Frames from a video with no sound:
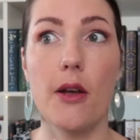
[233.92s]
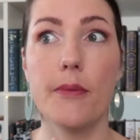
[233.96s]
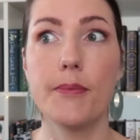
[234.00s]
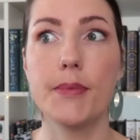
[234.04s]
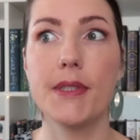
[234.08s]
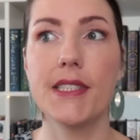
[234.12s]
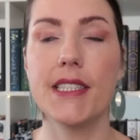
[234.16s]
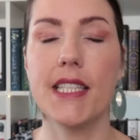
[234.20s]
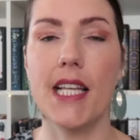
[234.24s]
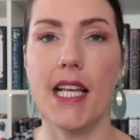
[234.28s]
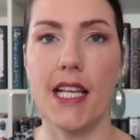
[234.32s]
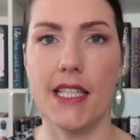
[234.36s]

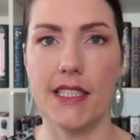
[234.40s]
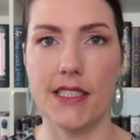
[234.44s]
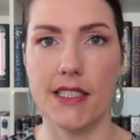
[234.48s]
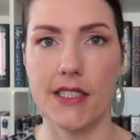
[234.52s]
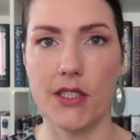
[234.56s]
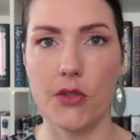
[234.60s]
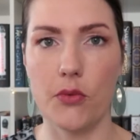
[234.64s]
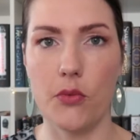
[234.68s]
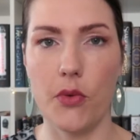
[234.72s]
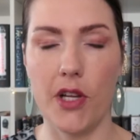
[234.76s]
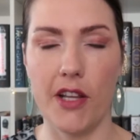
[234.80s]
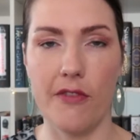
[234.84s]

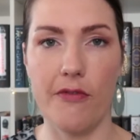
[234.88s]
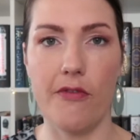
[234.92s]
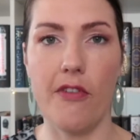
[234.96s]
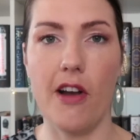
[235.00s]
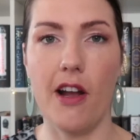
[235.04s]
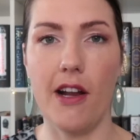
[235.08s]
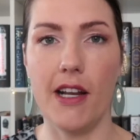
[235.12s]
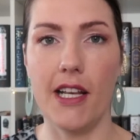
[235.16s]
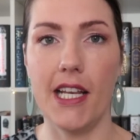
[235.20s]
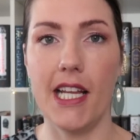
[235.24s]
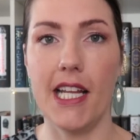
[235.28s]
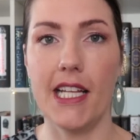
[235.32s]
obsessed with
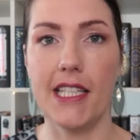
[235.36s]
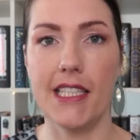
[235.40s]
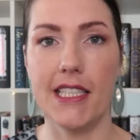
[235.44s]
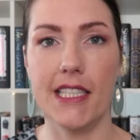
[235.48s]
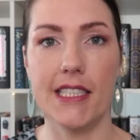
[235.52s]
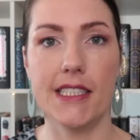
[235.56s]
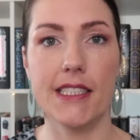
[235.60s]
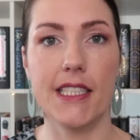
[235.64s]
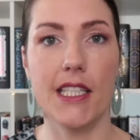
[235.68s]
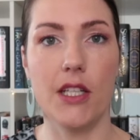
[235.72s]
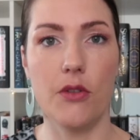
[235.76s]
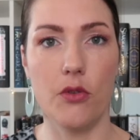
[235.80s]
finding
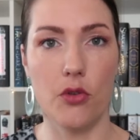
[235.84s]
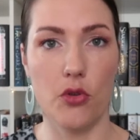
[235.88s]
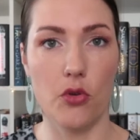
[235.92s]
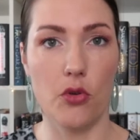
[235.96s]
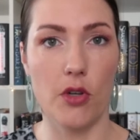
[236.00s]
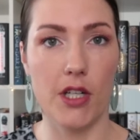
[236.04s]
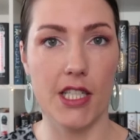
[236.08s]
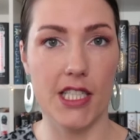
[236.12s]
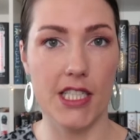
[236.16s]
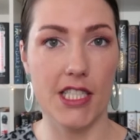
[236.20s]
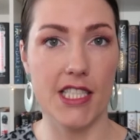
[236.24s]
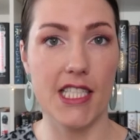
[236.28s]
this secret
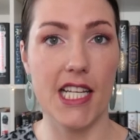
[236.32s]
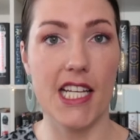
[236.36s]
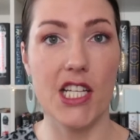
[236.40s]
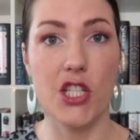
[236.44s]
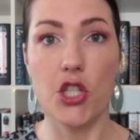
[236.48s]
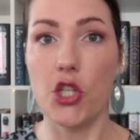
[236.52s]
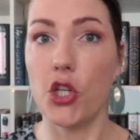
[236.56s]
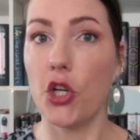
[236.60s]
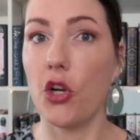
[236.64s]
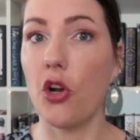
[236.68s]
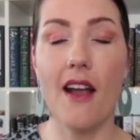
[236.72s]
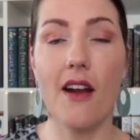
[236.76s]

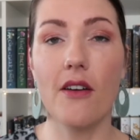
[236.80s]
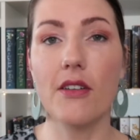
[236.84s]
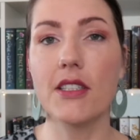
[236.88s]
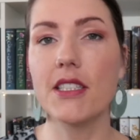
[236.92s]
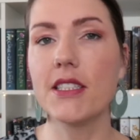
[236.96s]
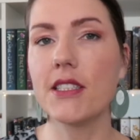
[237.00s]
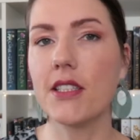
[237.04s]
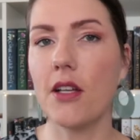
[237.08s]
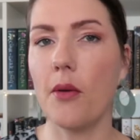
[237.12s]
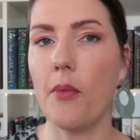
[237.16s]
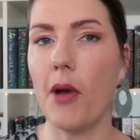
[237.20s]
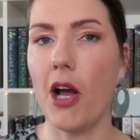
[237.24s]
organization.
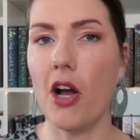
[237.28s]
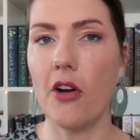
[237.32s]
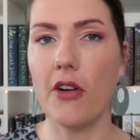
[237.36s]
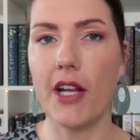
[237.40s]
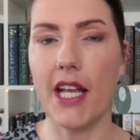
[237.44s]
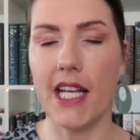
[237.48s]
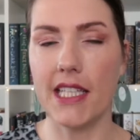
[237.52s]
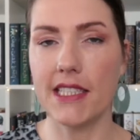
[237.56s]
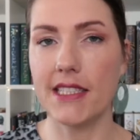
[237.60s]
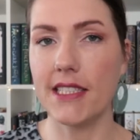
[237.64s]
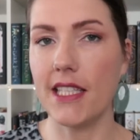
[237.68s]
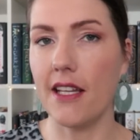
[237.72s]
Aris somehow
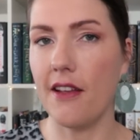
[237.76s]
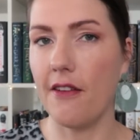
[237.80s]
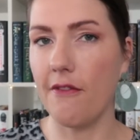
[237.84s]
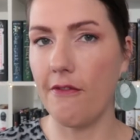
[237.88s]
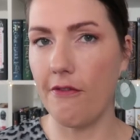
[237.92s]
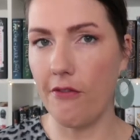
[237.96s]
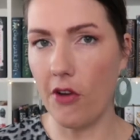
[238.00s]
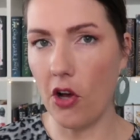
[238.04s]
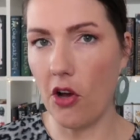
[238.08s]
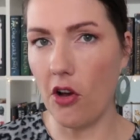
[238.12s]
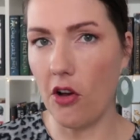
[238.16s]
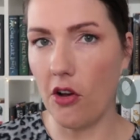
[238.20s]
gets
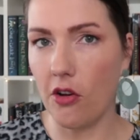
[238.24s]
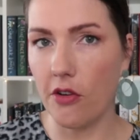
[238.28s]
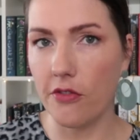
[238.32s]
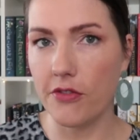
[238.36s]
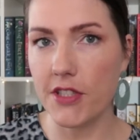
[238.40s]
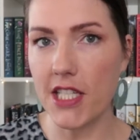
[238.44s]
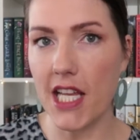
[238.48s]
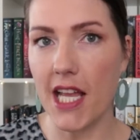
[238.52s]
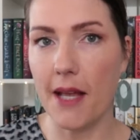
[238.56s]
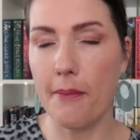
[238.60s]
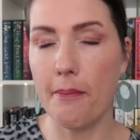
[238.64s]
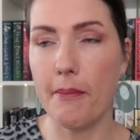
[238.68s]

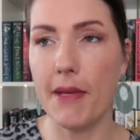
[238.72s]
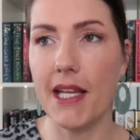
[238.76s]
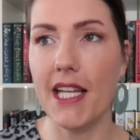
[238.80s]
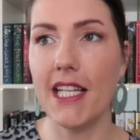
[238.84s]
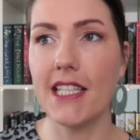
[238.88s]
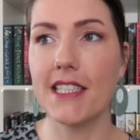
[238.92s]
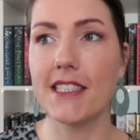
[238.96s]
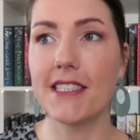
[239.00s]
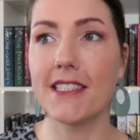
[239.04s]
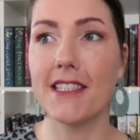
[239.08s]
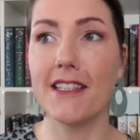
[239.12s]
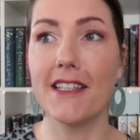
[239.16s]
involved and
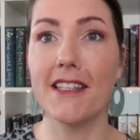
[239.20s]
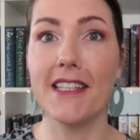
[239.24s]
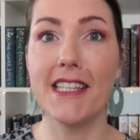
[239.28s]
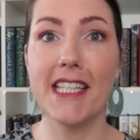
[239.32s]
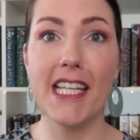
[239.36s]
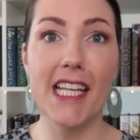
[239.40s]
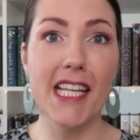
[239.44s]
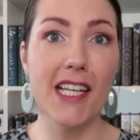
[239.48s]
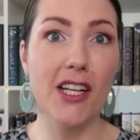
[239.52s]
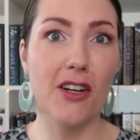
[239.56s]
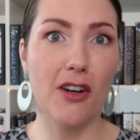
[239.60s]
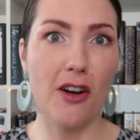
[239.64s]
meets the
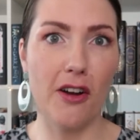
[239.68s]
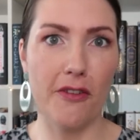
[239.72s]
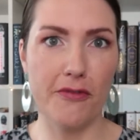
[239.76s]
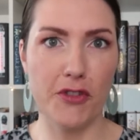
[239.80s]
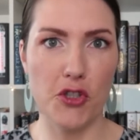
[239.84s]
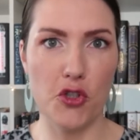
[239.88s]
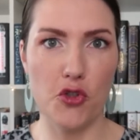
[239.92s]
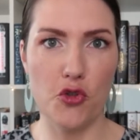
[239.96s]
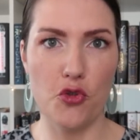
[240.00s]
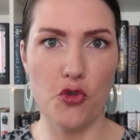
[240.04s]
leader of the